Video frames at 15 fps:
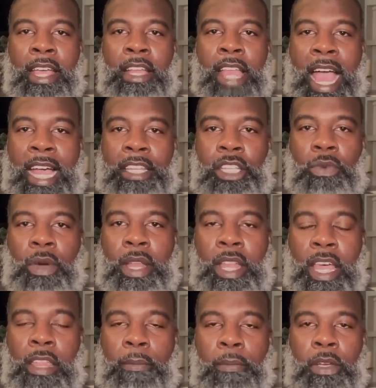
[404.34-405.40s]
as to
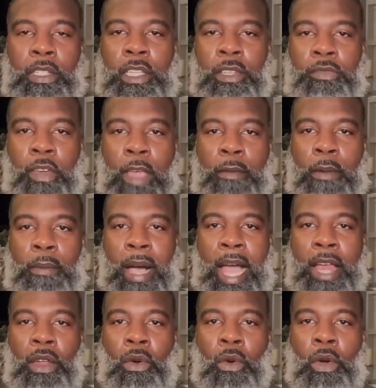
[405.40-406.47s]
another person's frame of
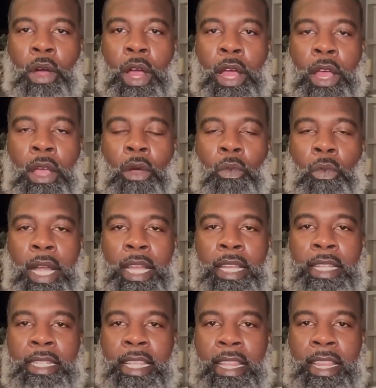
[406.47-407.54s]
mind or what it
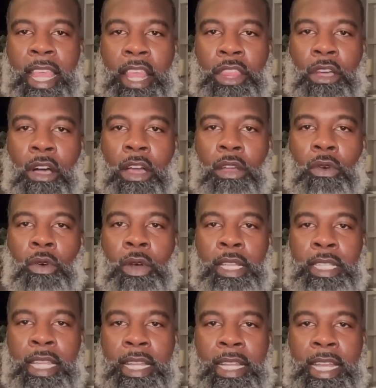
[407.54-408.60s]
is that they thought or
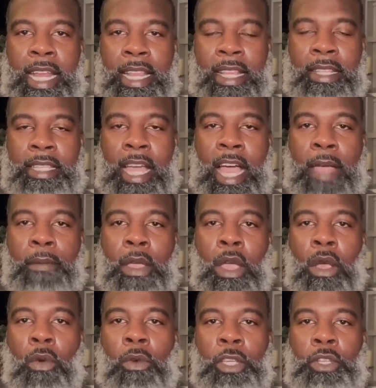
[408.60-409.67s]
intended at the time.
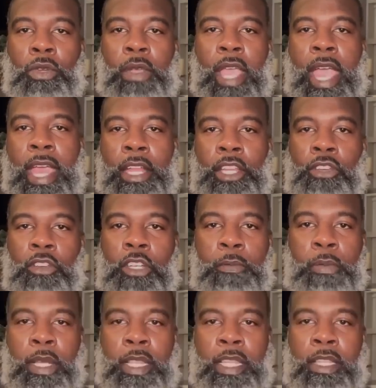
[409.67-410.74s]
What you can do is
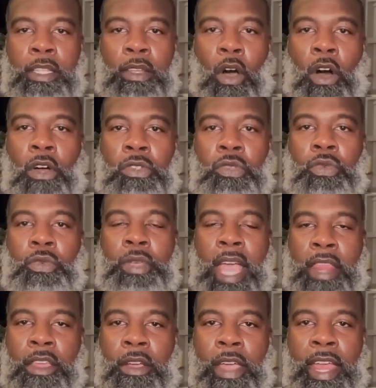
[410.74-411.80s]
put this all
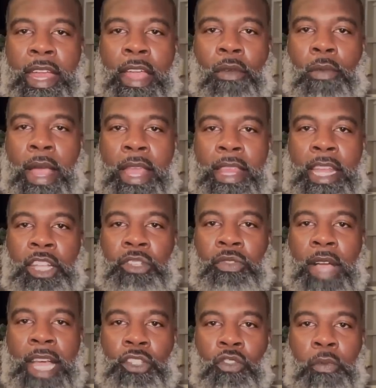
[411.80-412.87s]
together in a way that
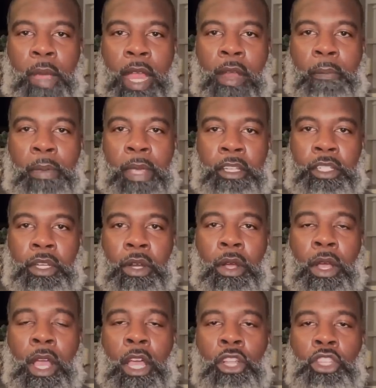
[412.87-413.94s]
tries to paint a picture
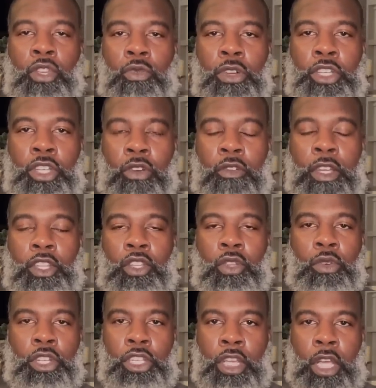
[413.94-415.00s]
to a jury,
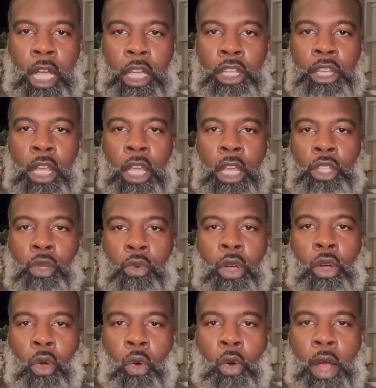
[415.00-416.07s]
to a judge, to a
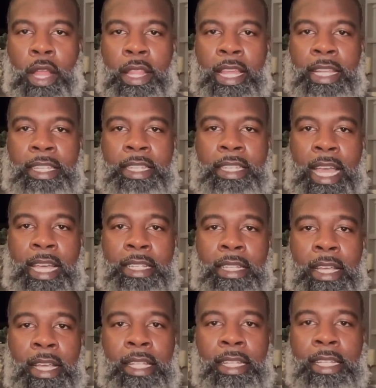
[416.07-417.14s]
court that says,
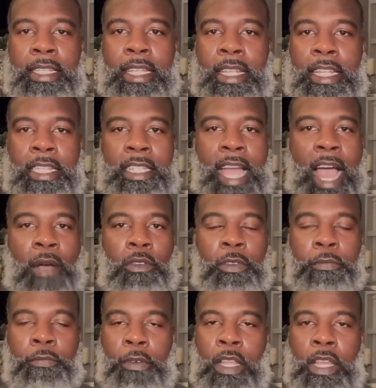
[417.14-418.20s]
listen, this guy was
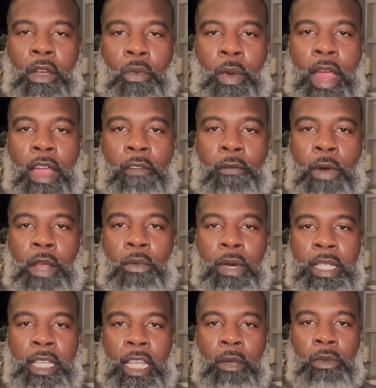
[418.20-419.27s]
fully aware of what it was
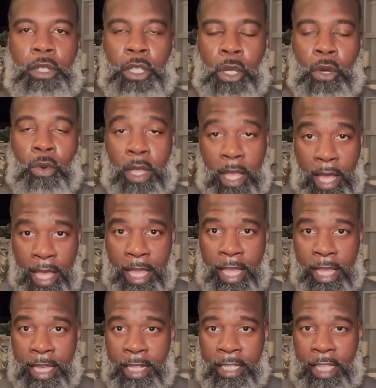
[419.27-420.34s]
that he was doing. He
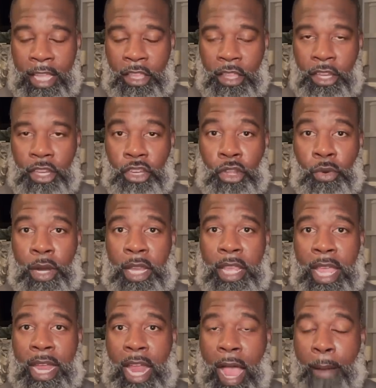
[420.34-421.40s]
continued to do it. He
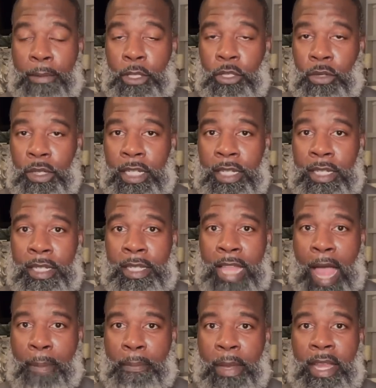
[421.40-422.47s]
had opportunities to
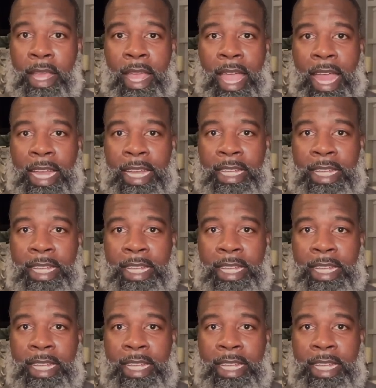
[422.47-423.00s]
stop it, and he